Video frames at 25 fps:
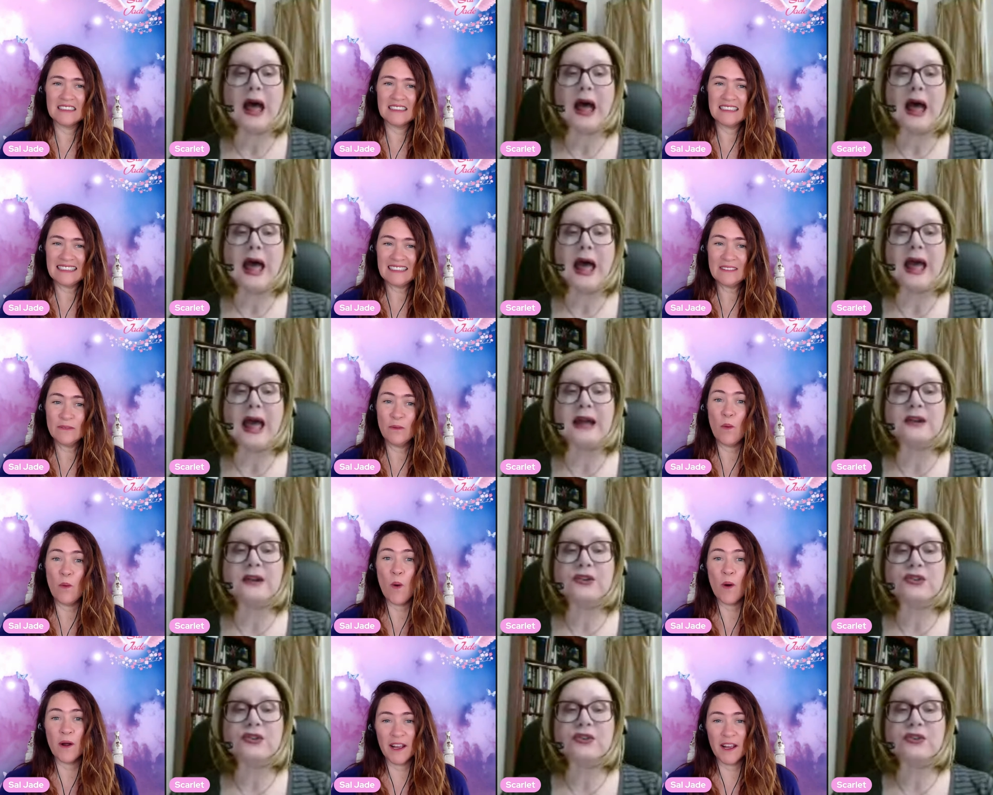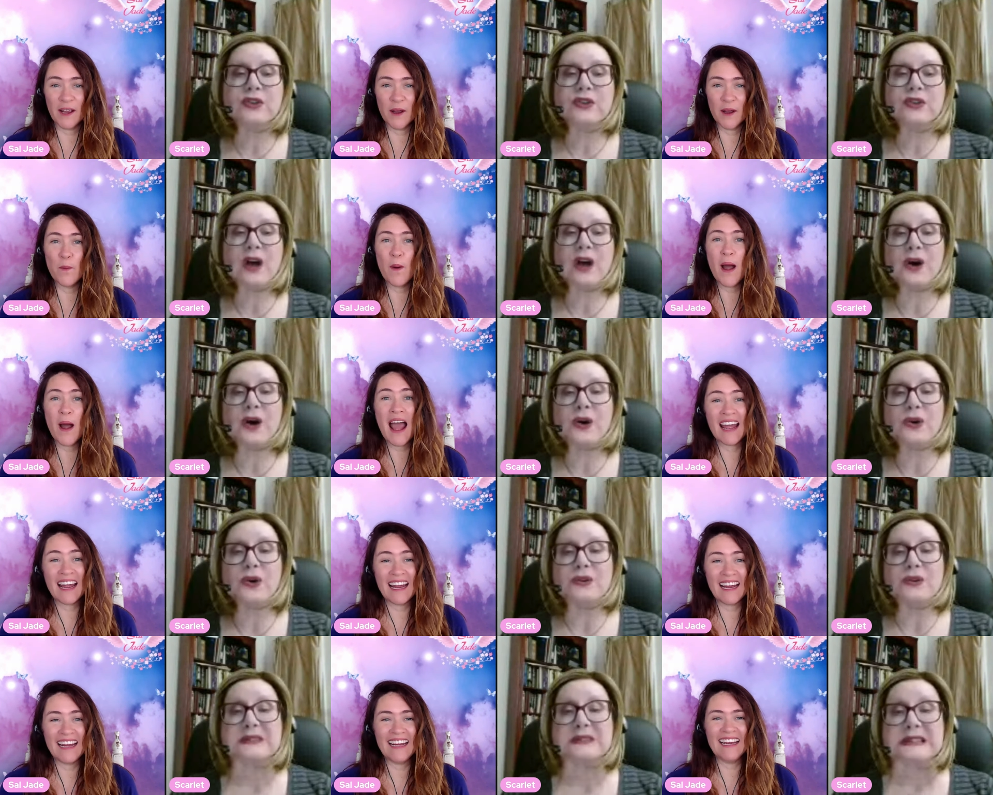Speaker 1: And
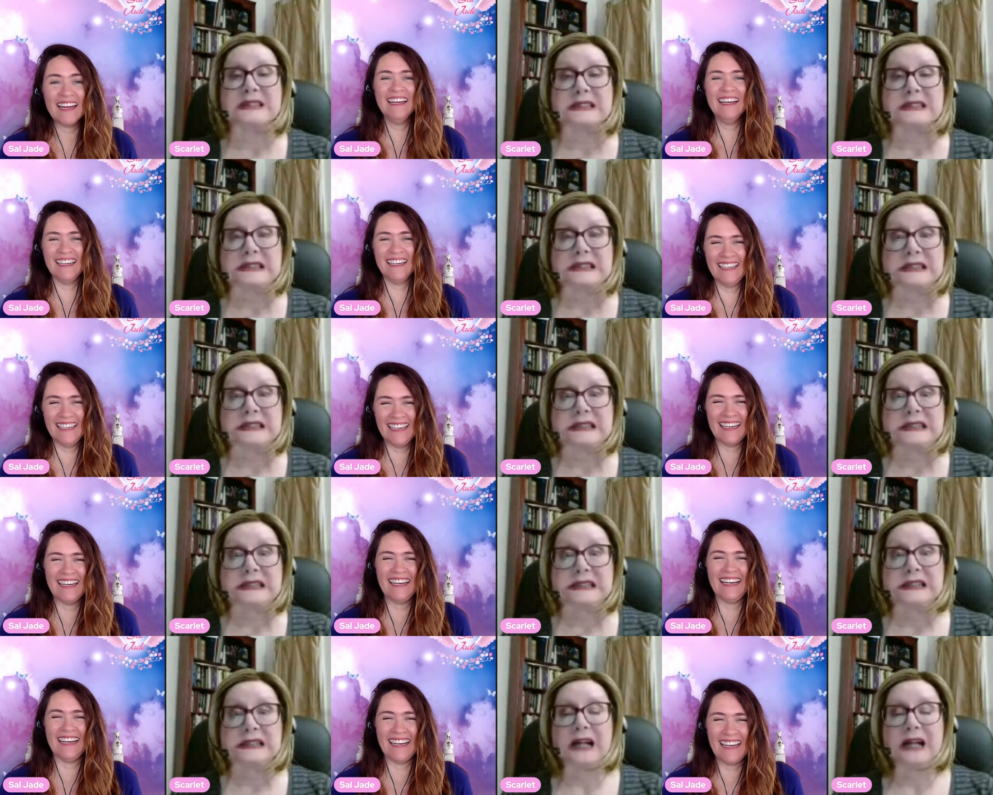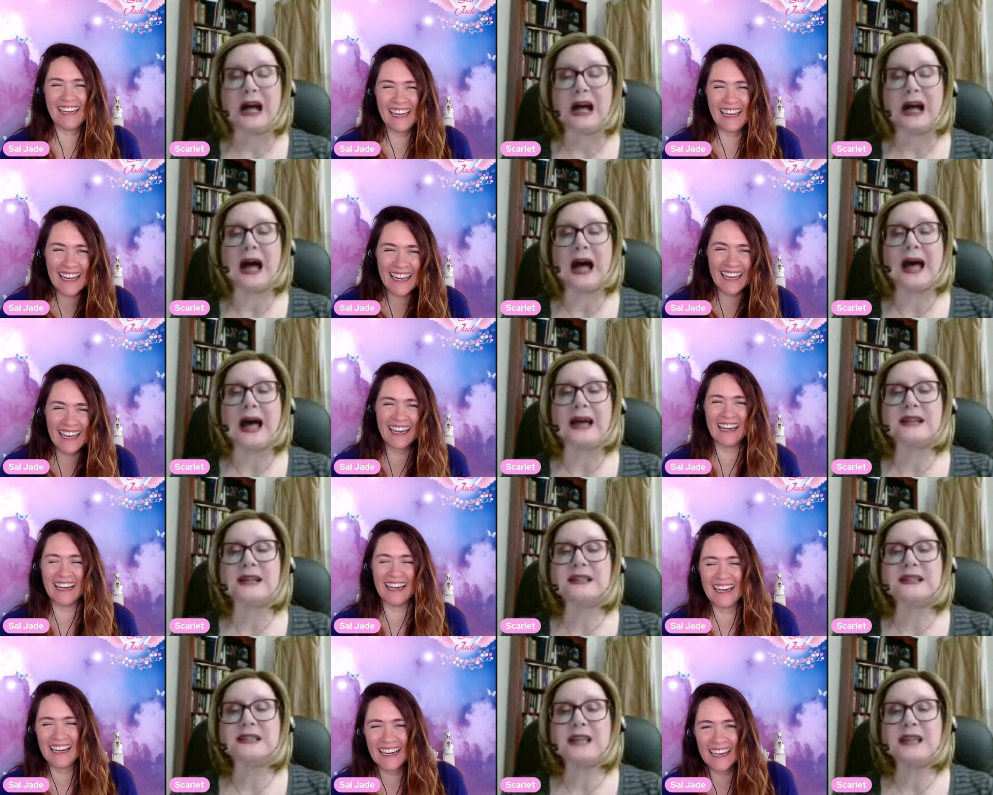so
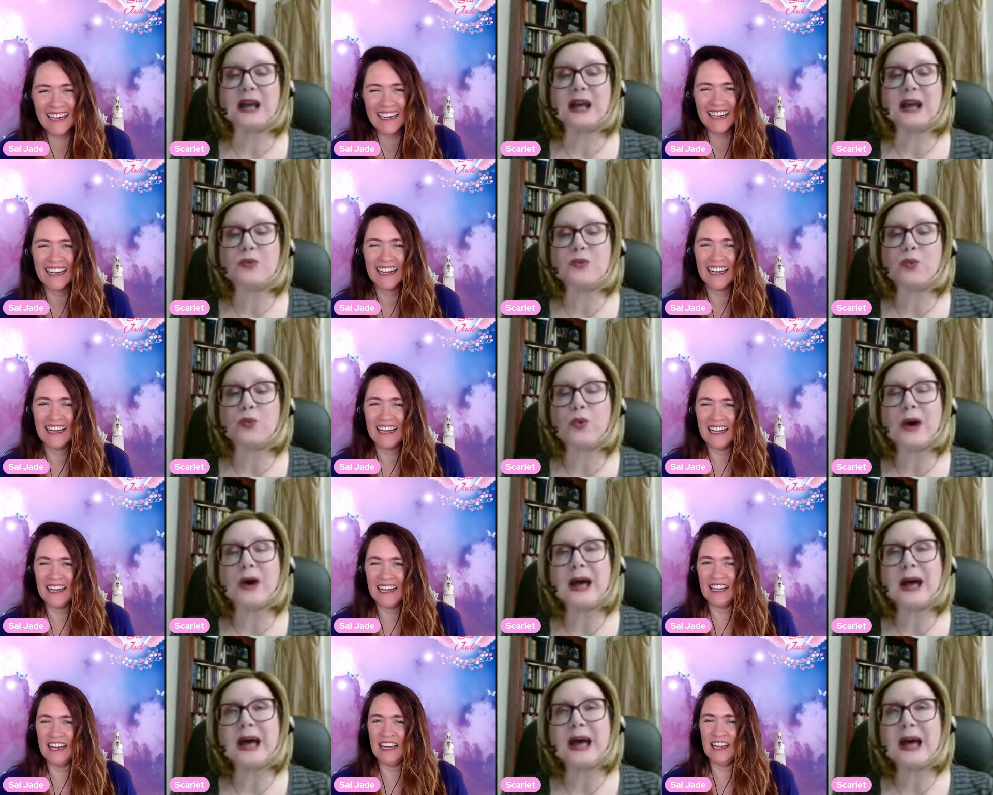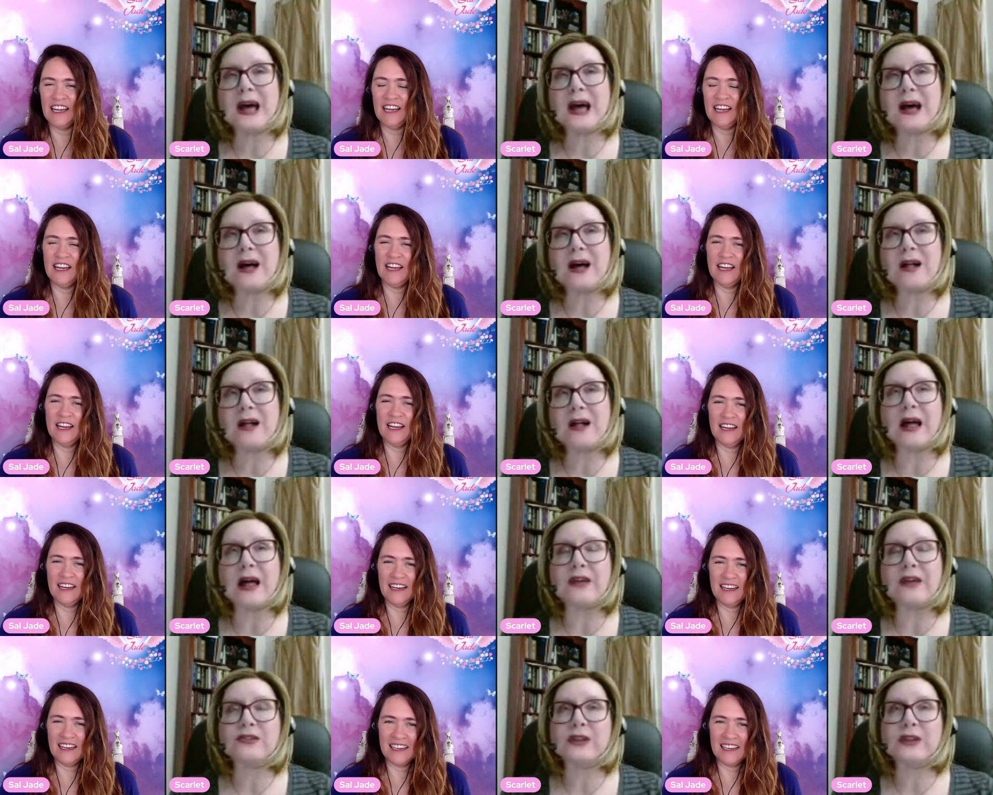I said, well,
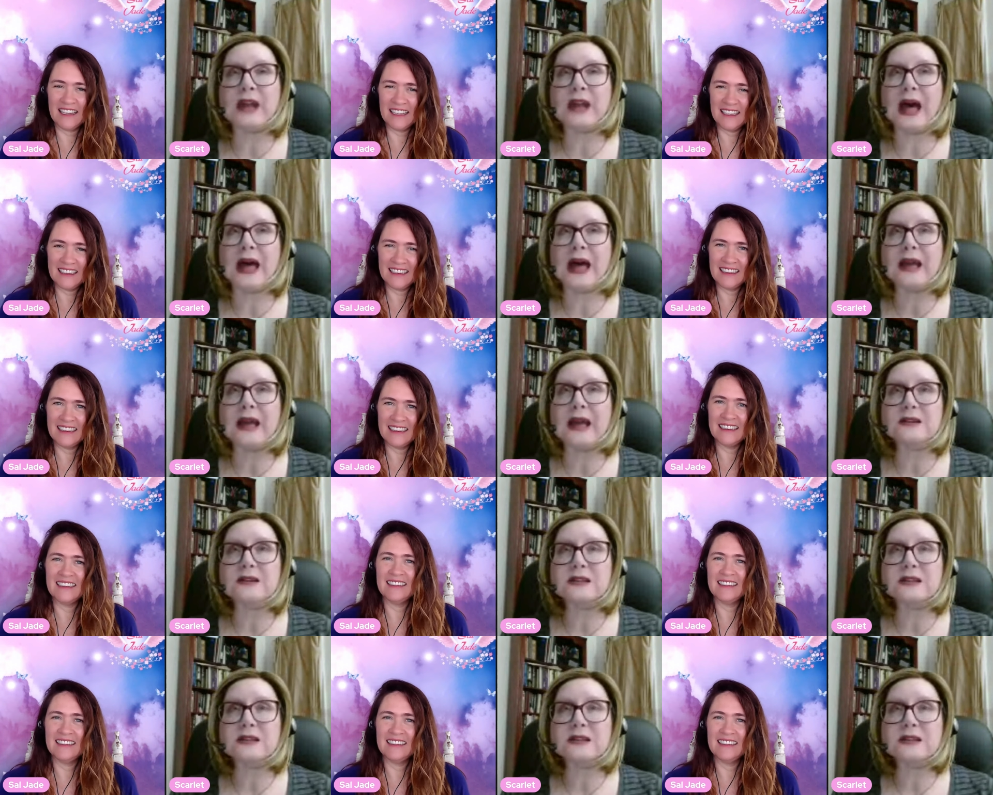I said, I hate to